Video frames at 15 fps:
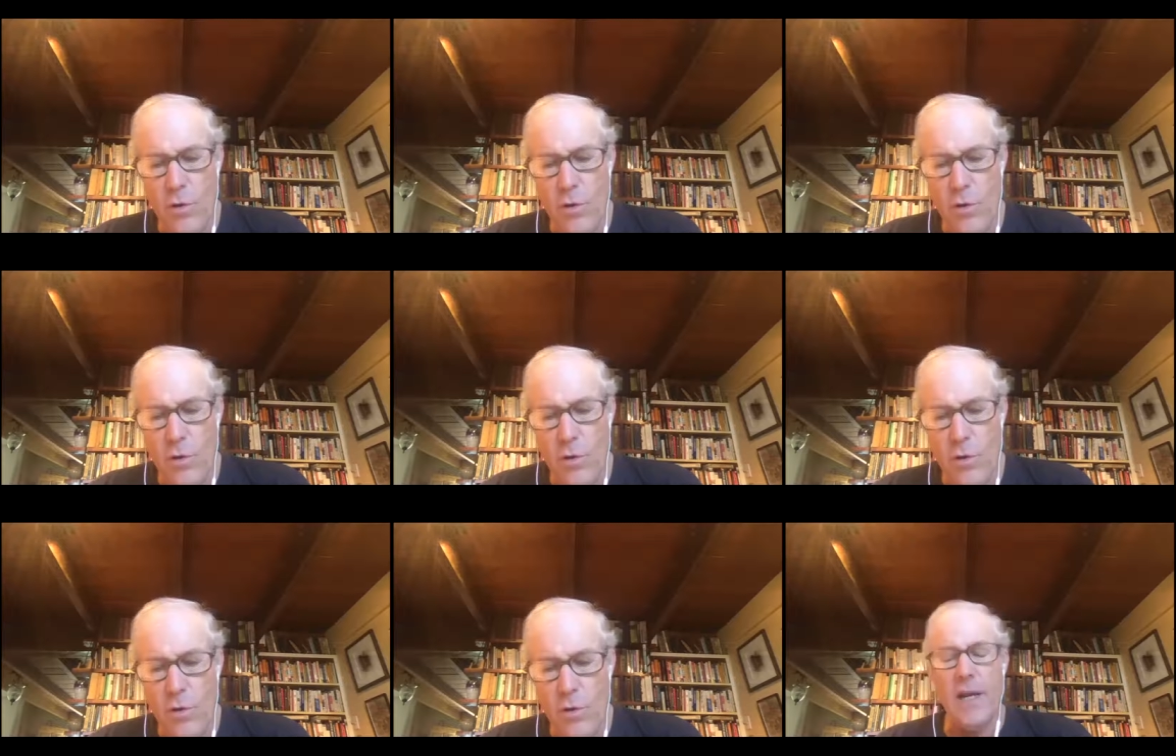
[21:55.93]
or
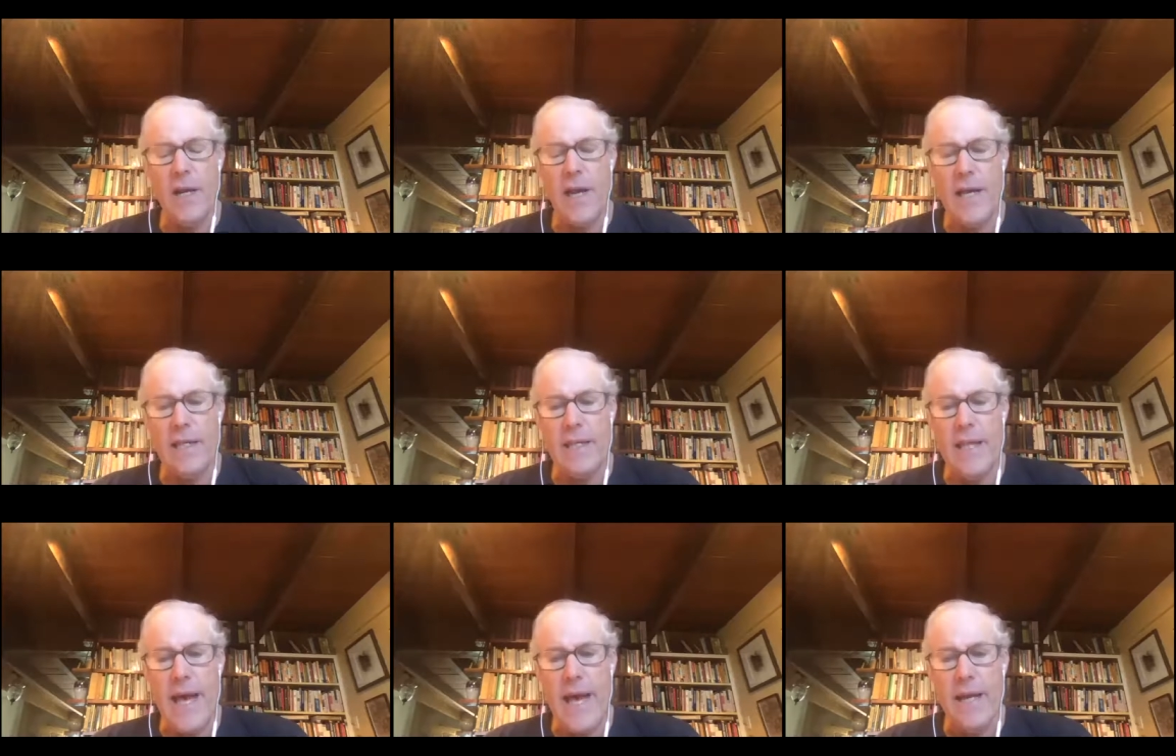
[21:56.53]
anything
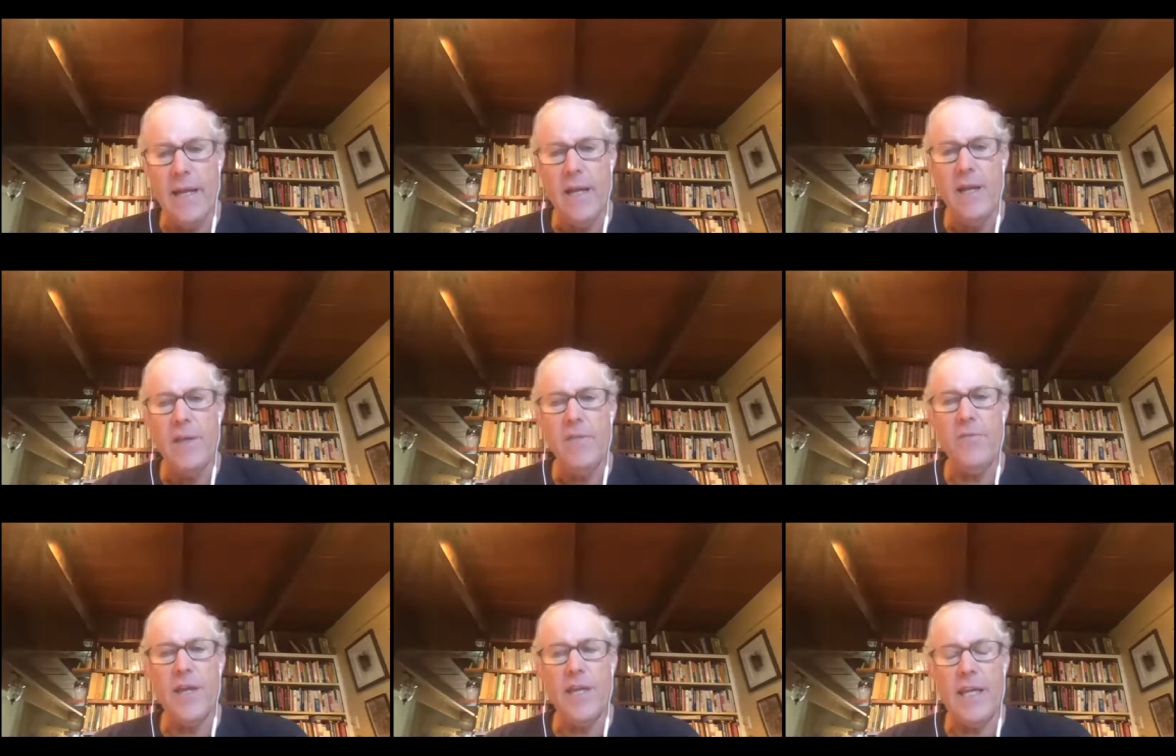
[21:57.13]
like that
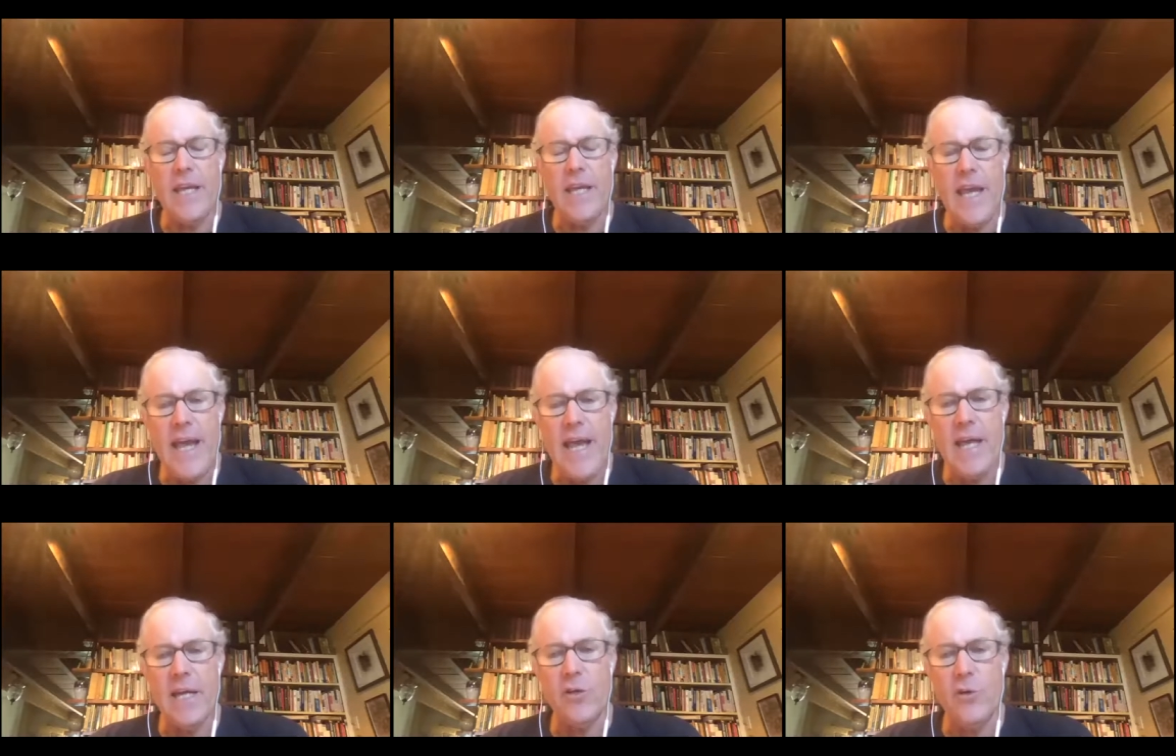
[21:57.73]
that
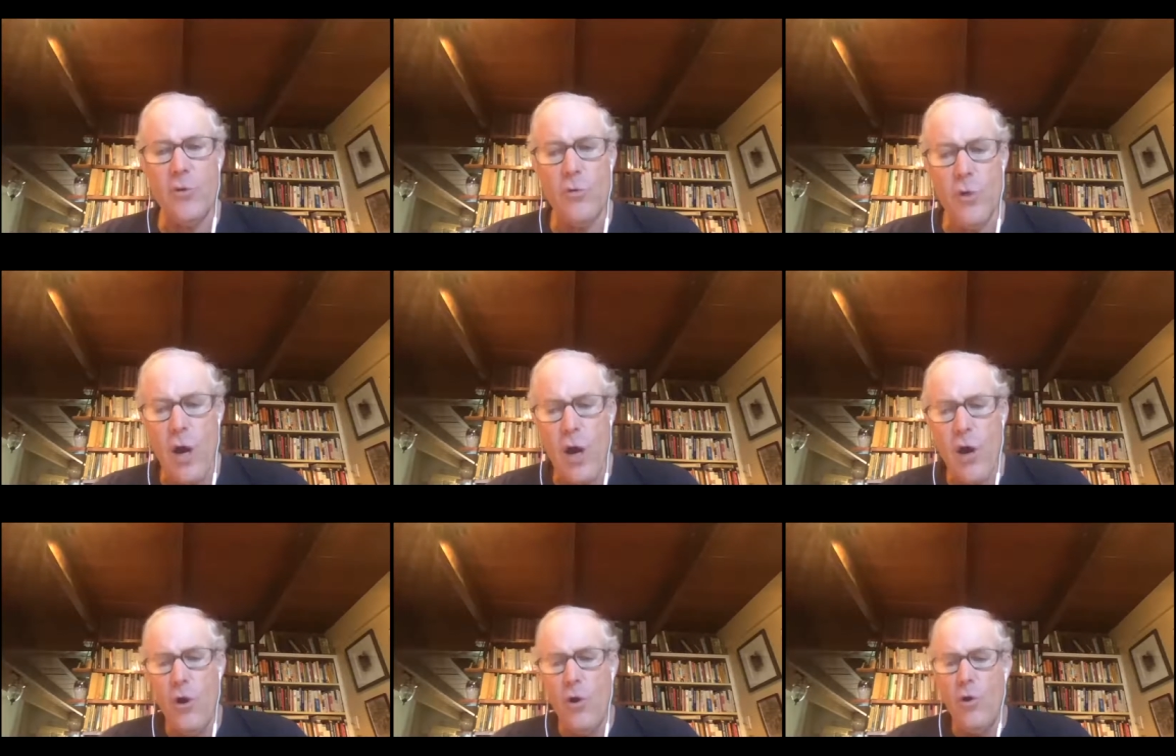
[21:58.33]
can't
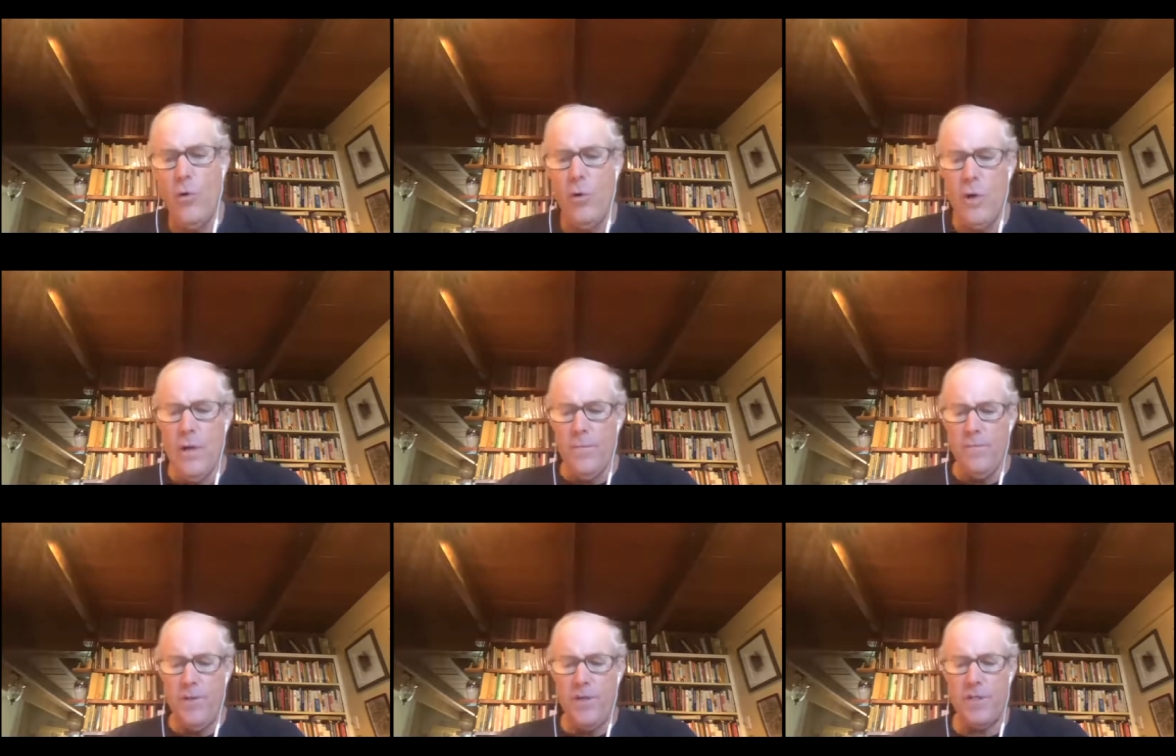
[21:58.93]
grow
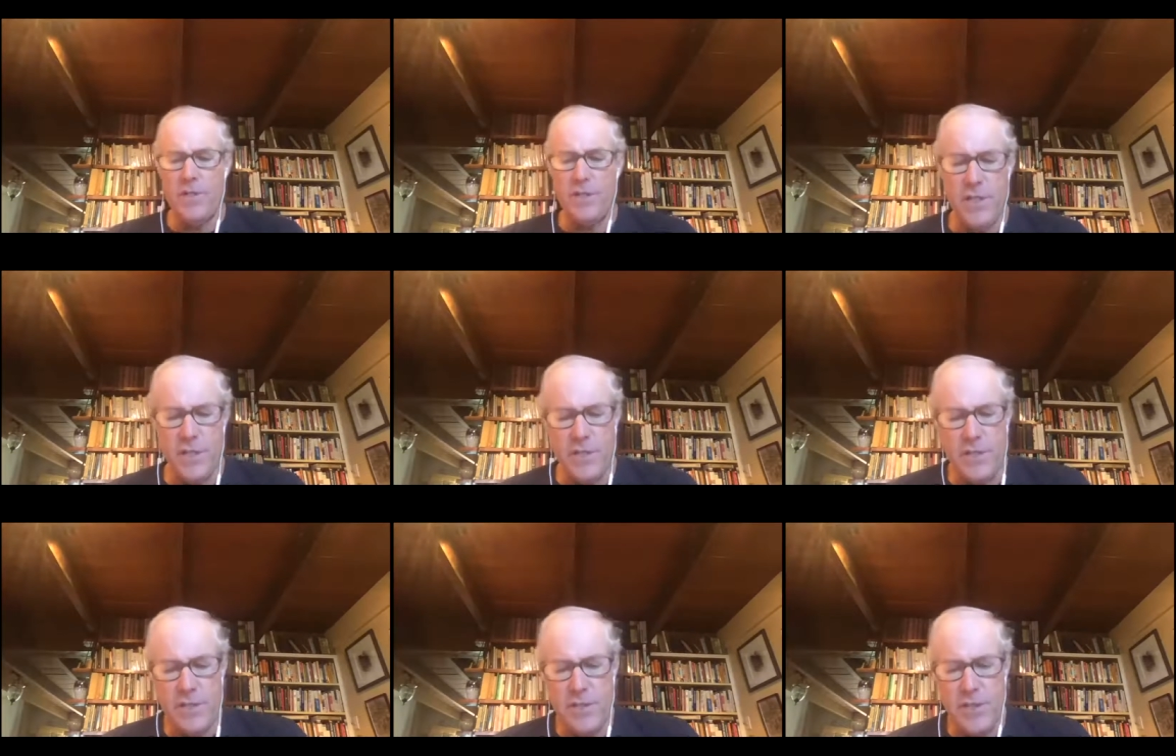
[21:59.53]
this
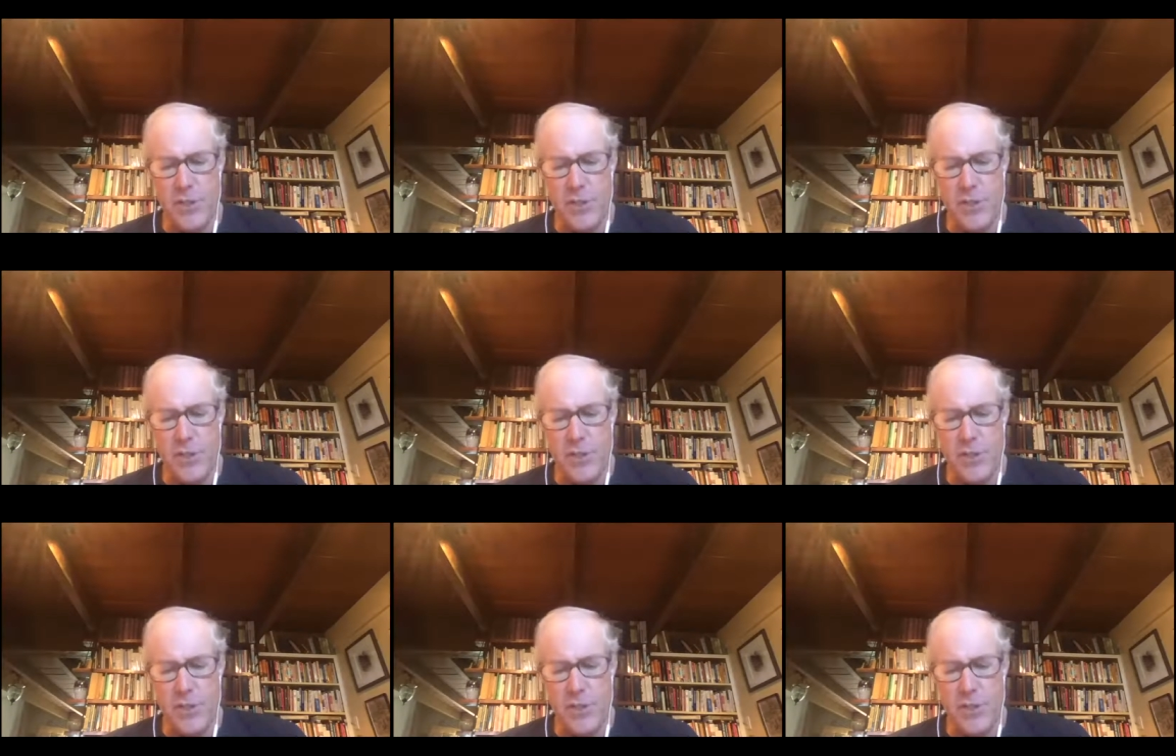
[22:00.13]
this this